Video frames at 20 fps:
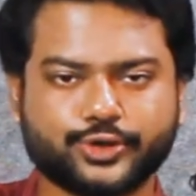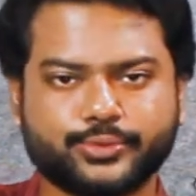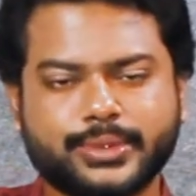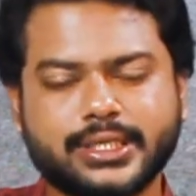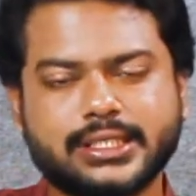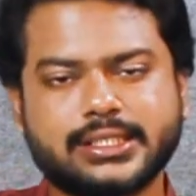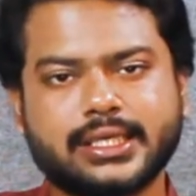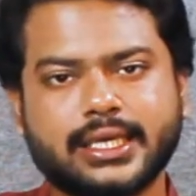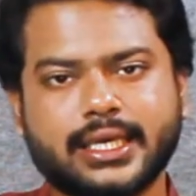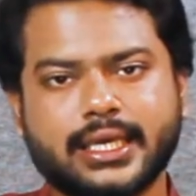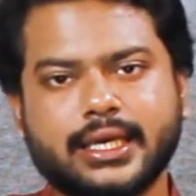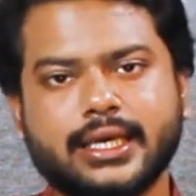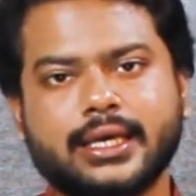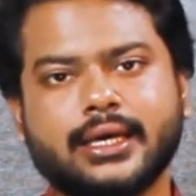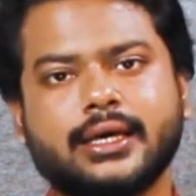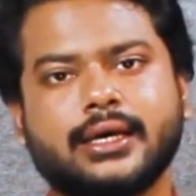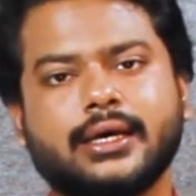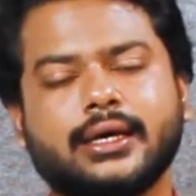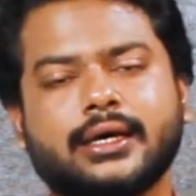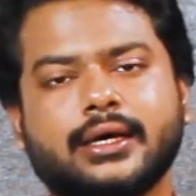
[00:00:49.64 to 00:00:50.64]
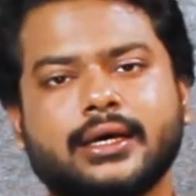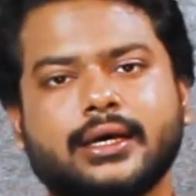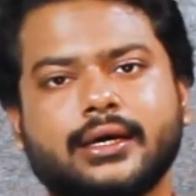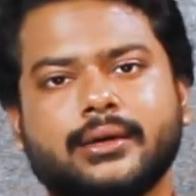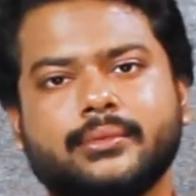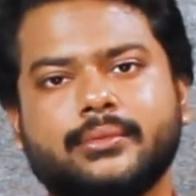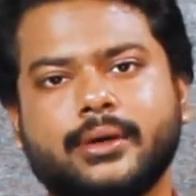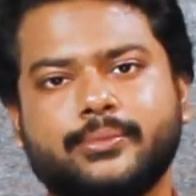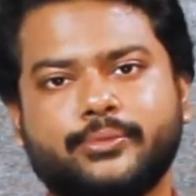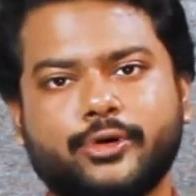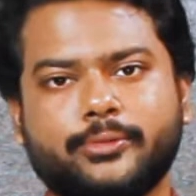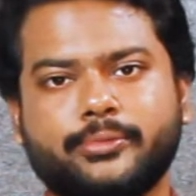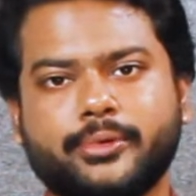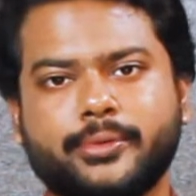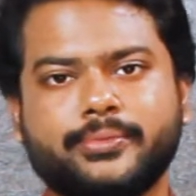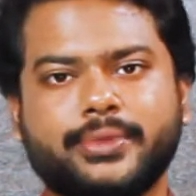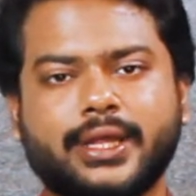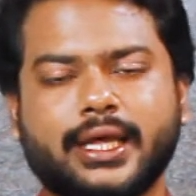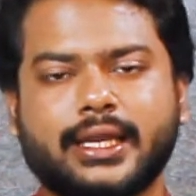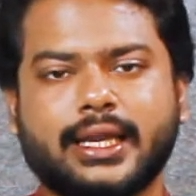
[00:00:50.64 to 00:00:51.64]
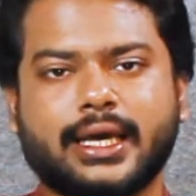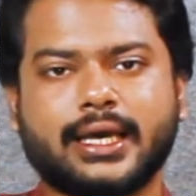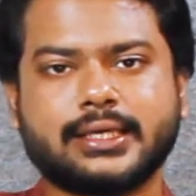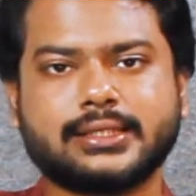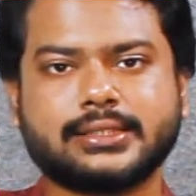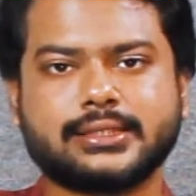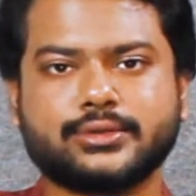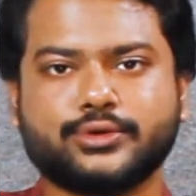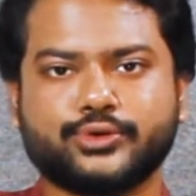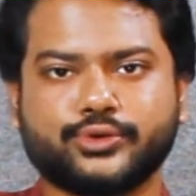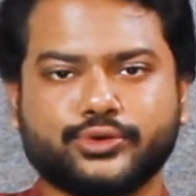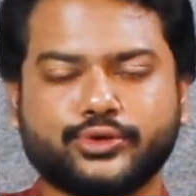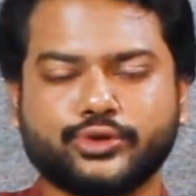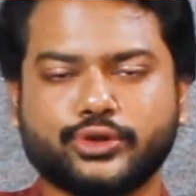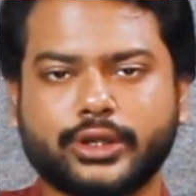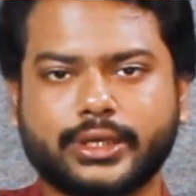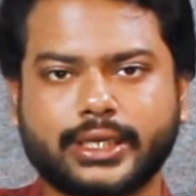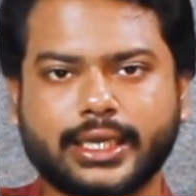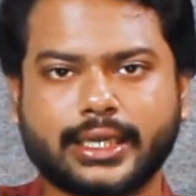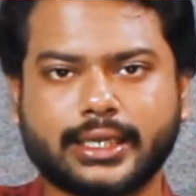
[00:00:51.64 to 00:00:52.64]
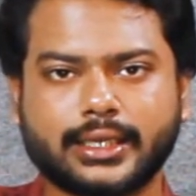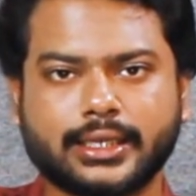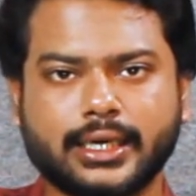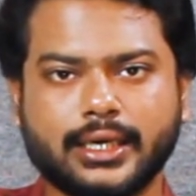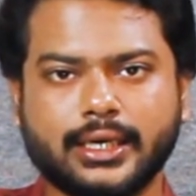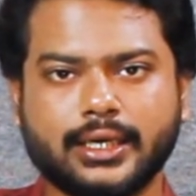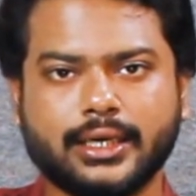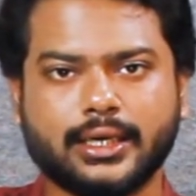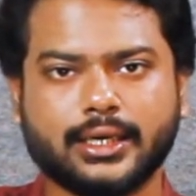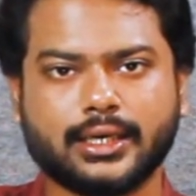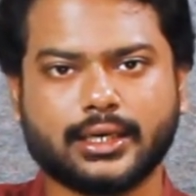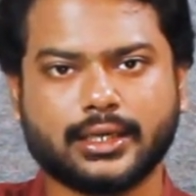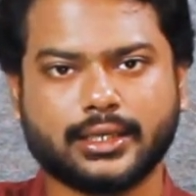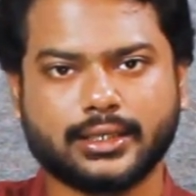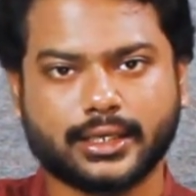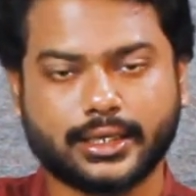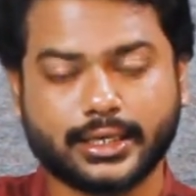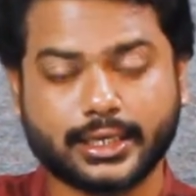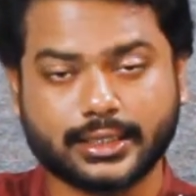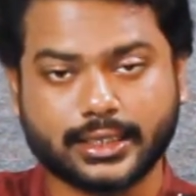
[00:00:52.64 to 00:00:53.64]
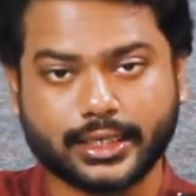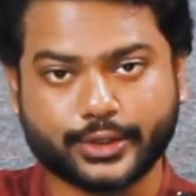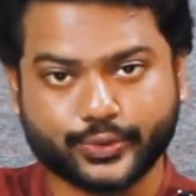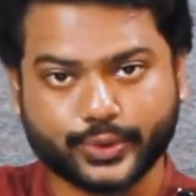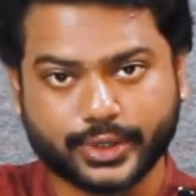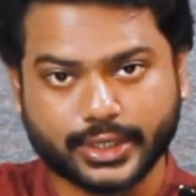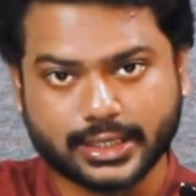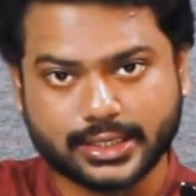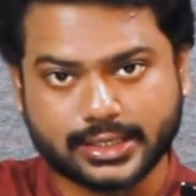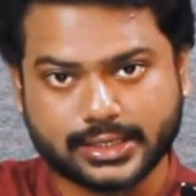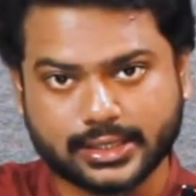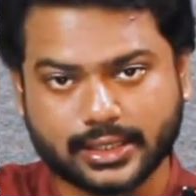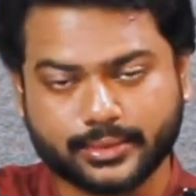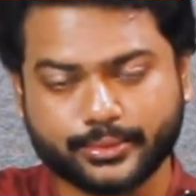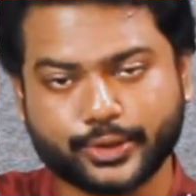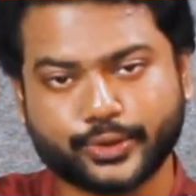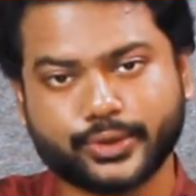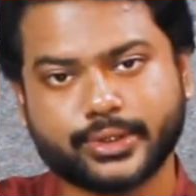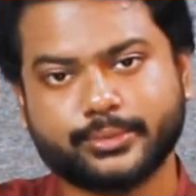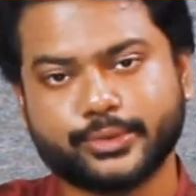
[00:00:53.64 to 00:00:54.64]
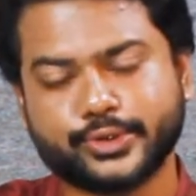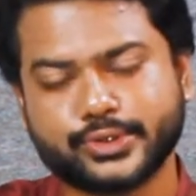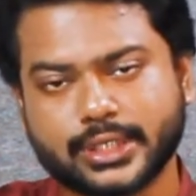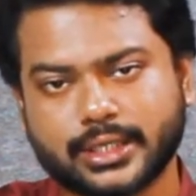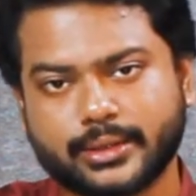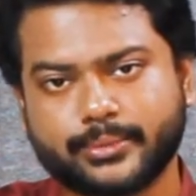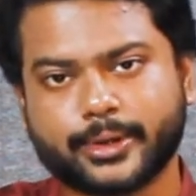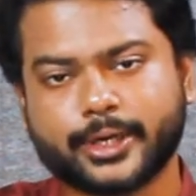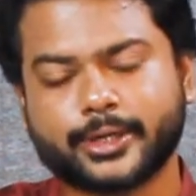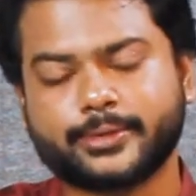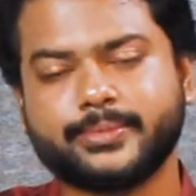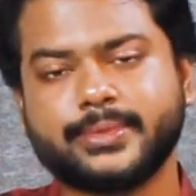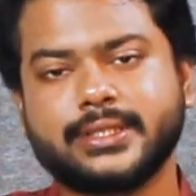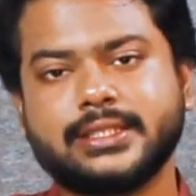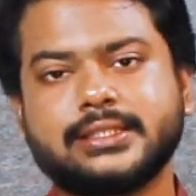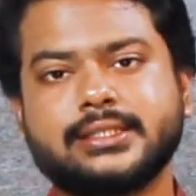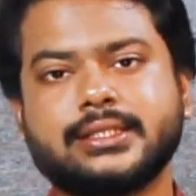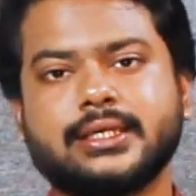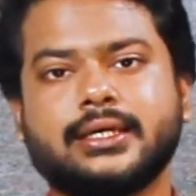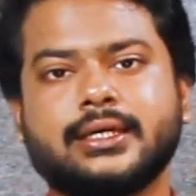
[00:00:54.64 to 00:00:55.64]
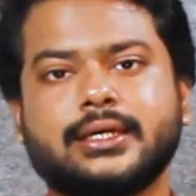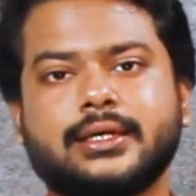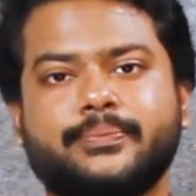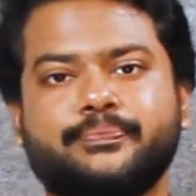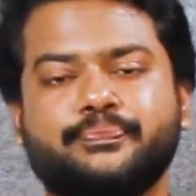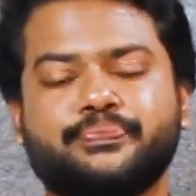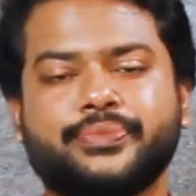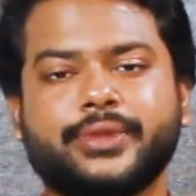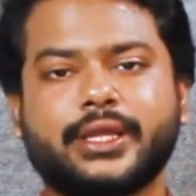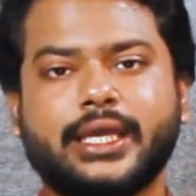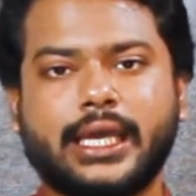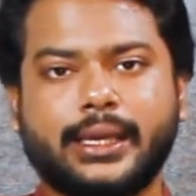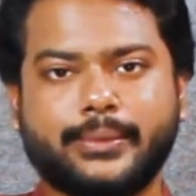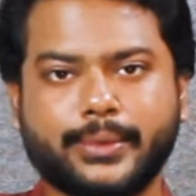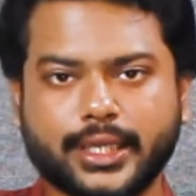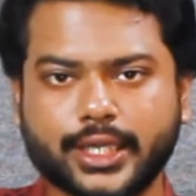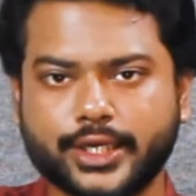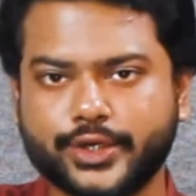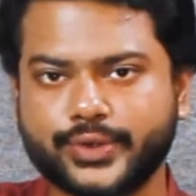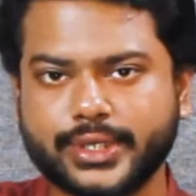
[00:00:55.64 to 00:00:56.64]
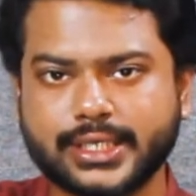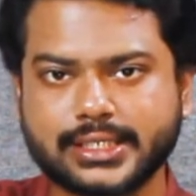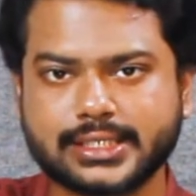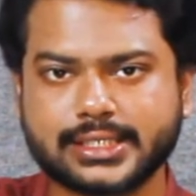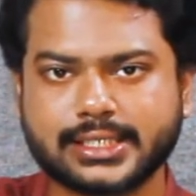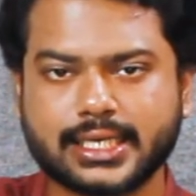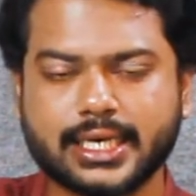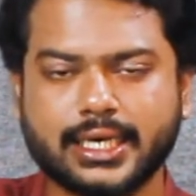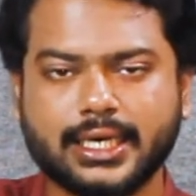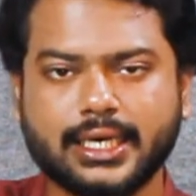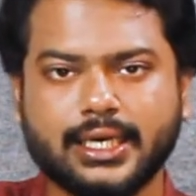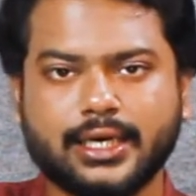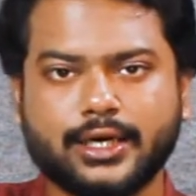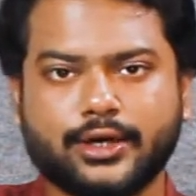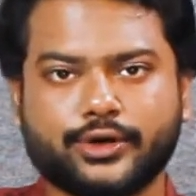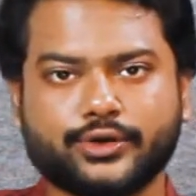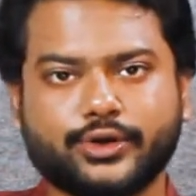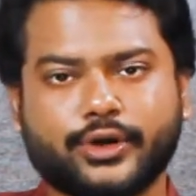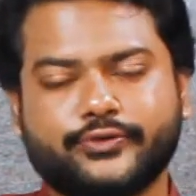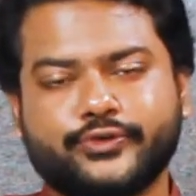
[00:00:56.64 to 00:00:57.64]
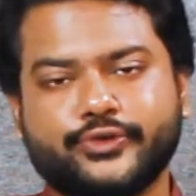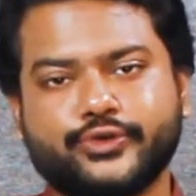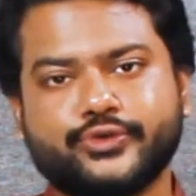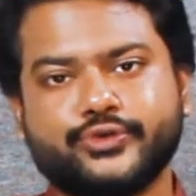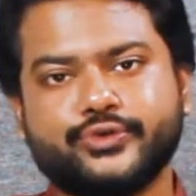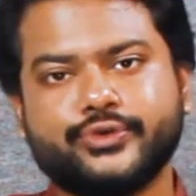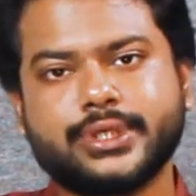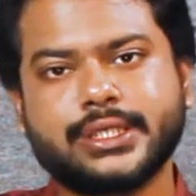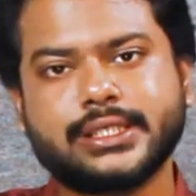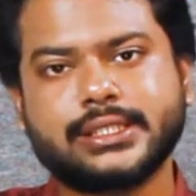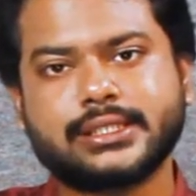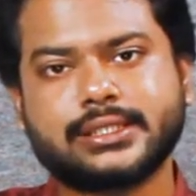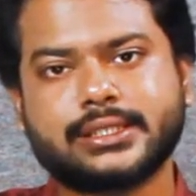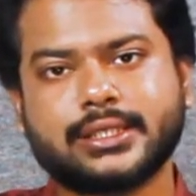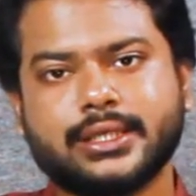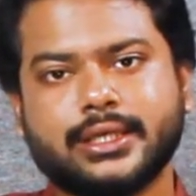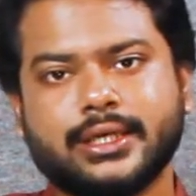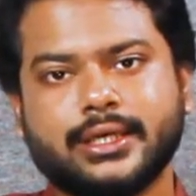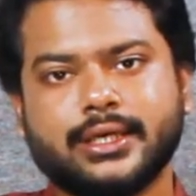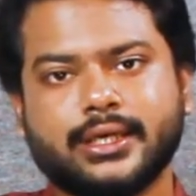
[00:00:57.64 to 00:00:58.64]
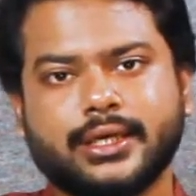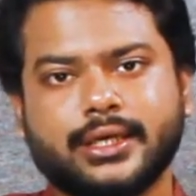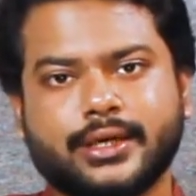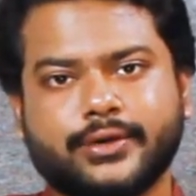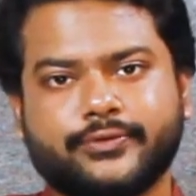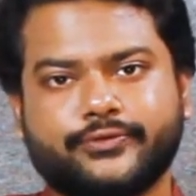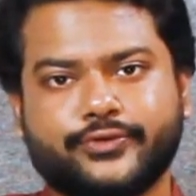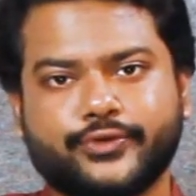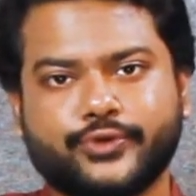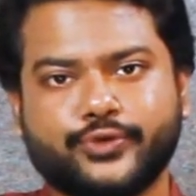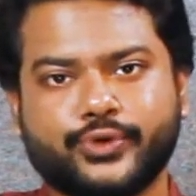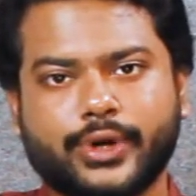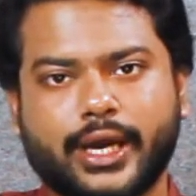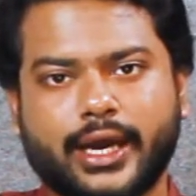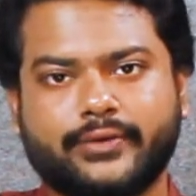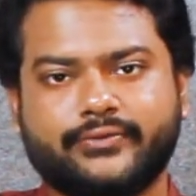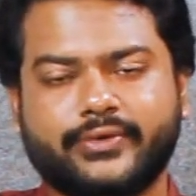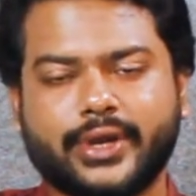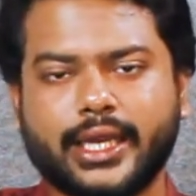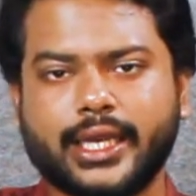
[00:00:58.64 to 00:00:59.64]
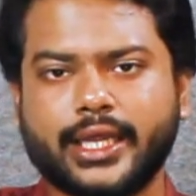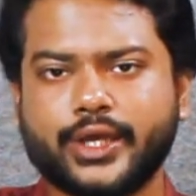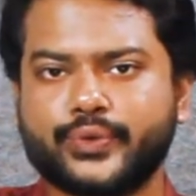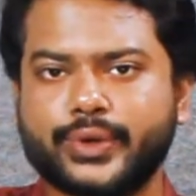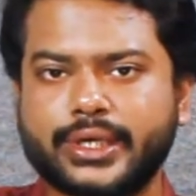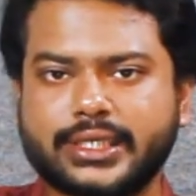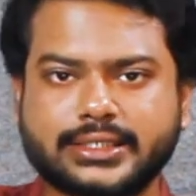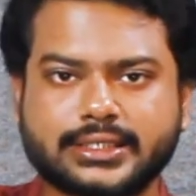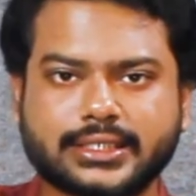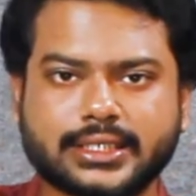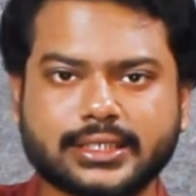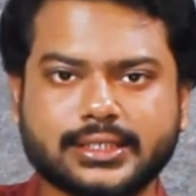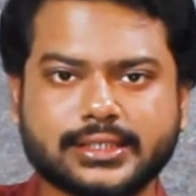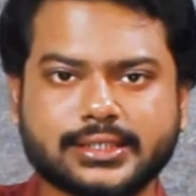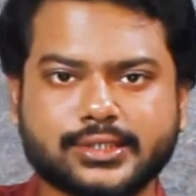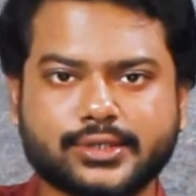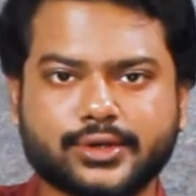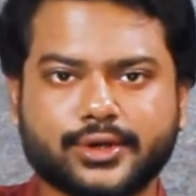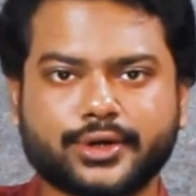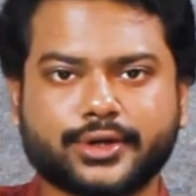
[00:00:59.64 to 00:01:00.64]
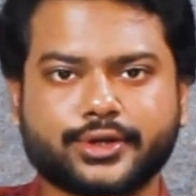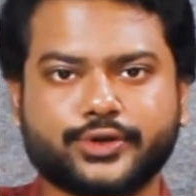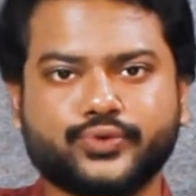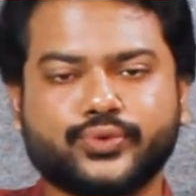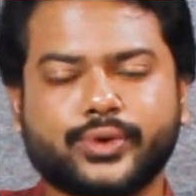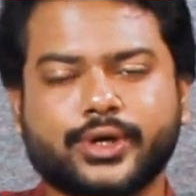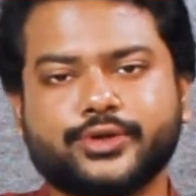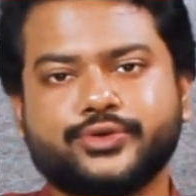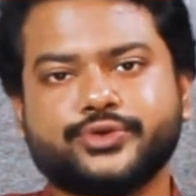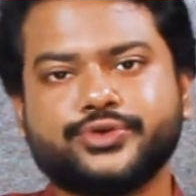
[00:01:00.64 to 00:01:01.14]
seeing a pop-up that has Gurukul Online Learning Network's music department's email address. All you have to do is, if you have any questions or you want to